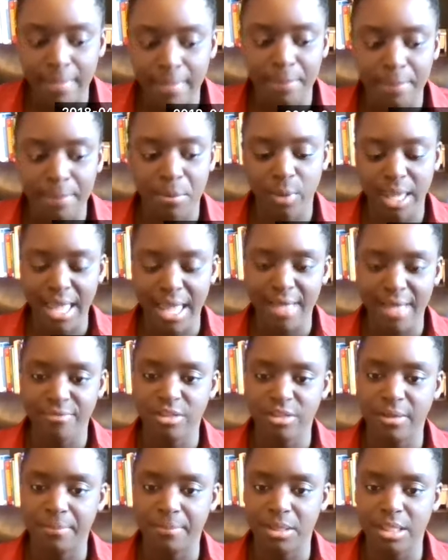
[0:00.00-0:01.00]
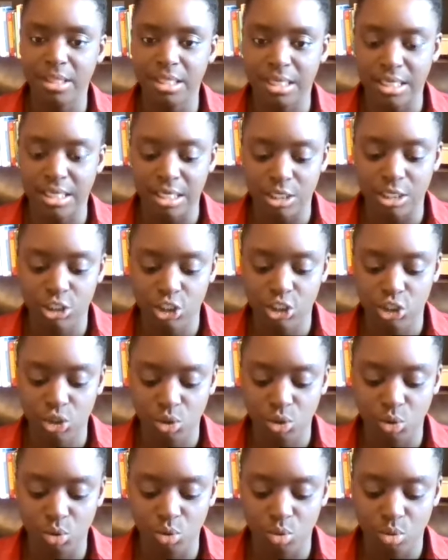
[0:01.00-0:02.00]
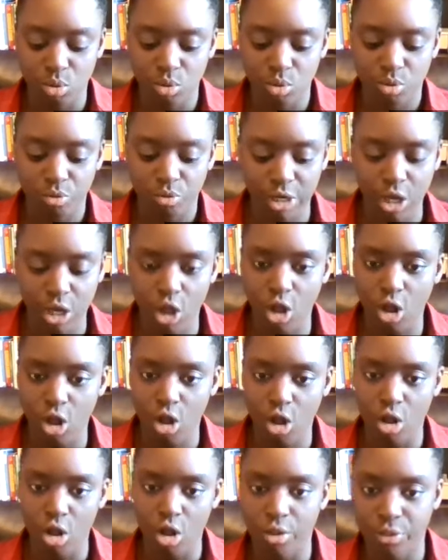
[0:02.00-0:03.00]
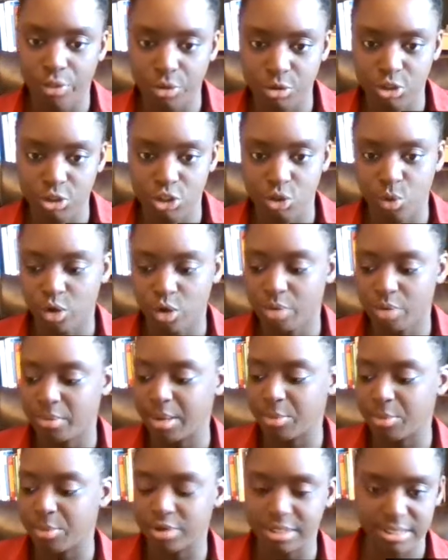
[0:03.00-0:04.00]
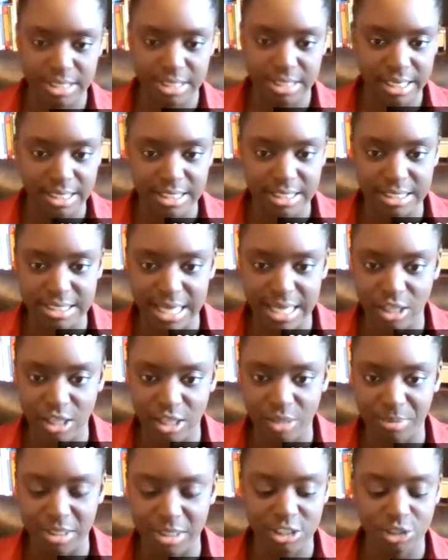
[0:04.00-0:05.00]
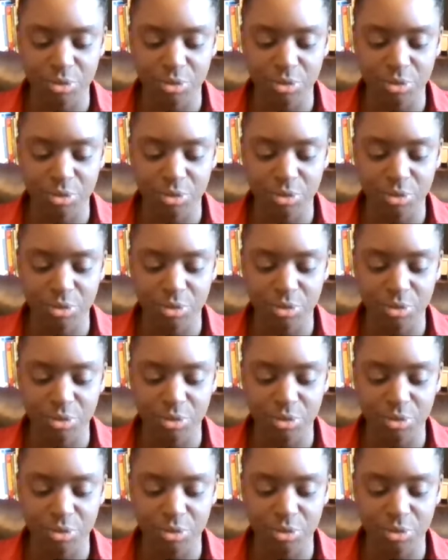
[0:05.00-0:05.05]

But we have the ability to recall those stored memories like these elements.